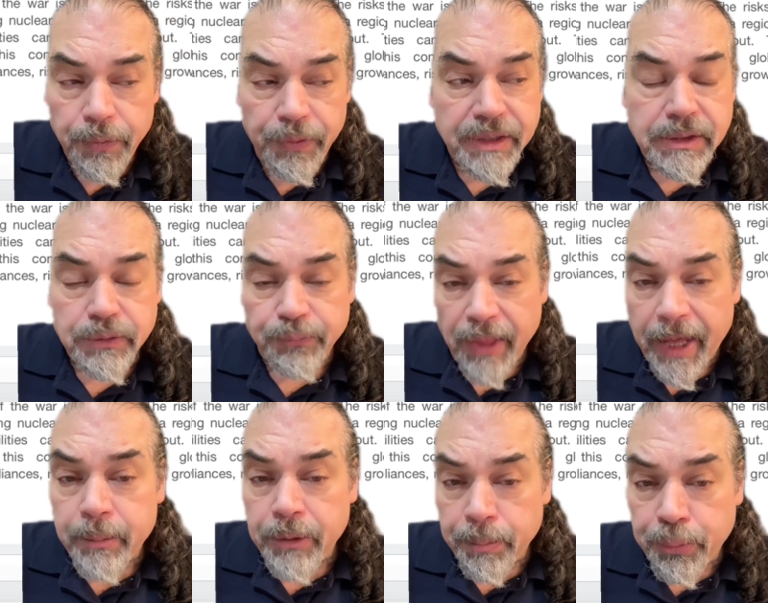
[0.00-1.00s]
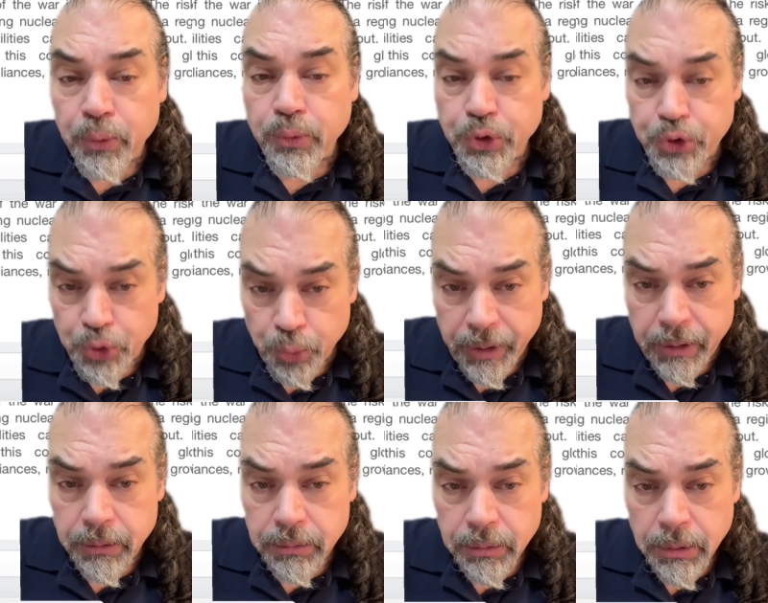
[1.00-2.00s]
this is Vladimir Putin's
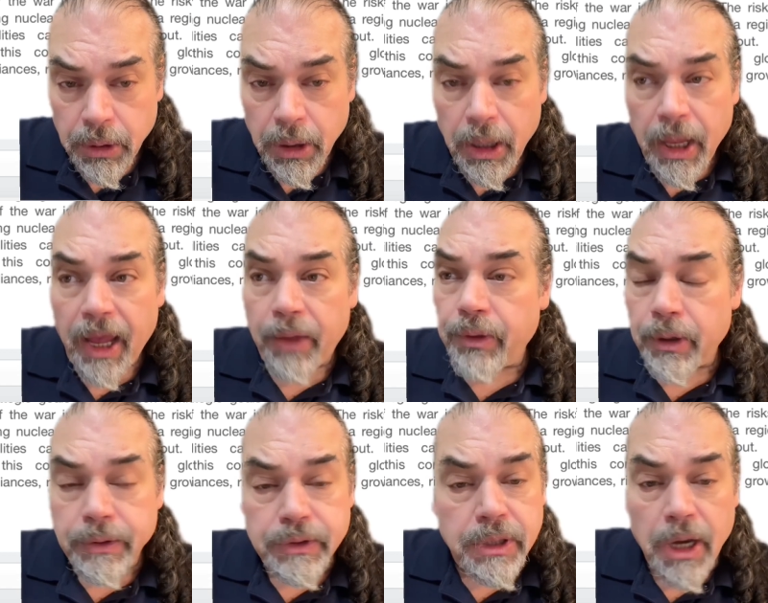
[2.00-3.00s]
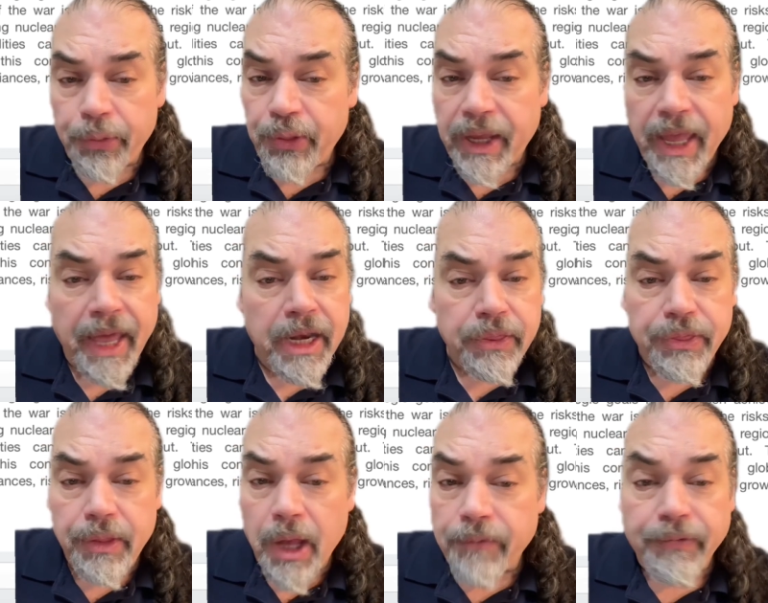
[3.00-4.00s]
doing, and there is nothing any
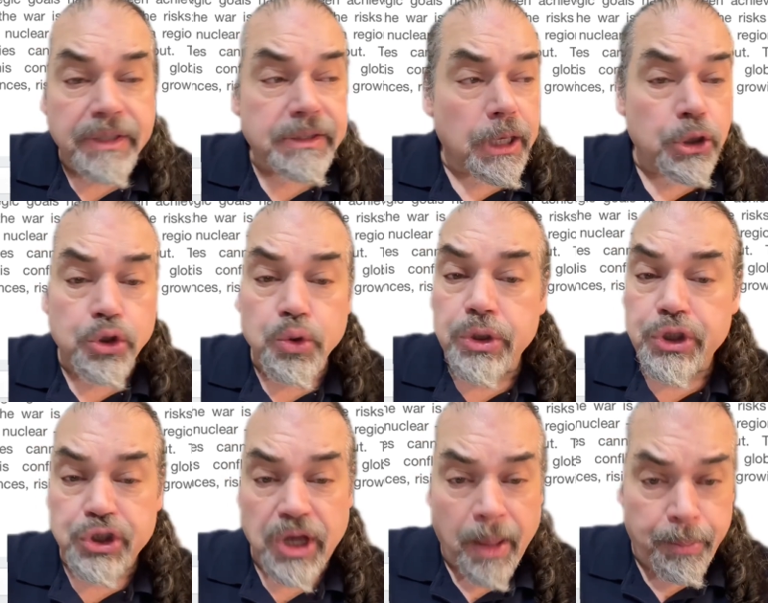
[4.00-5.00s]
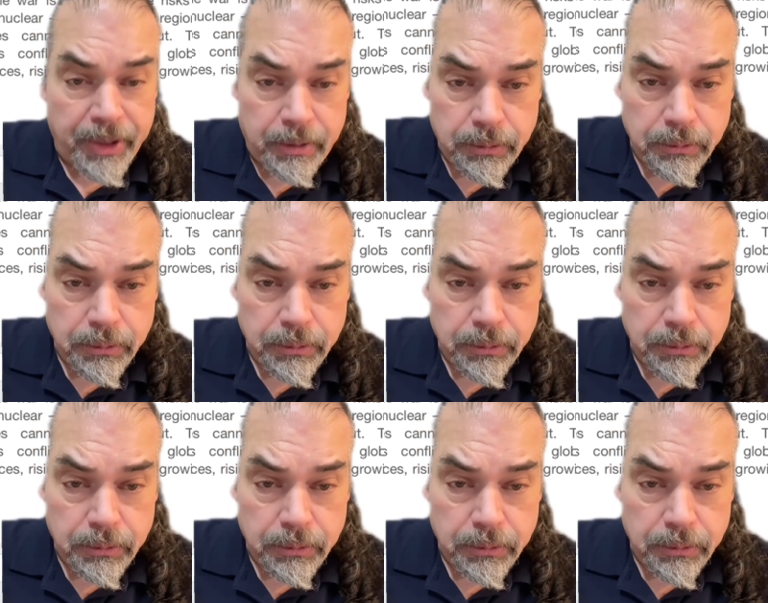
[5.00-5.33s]
of us can do to stop it.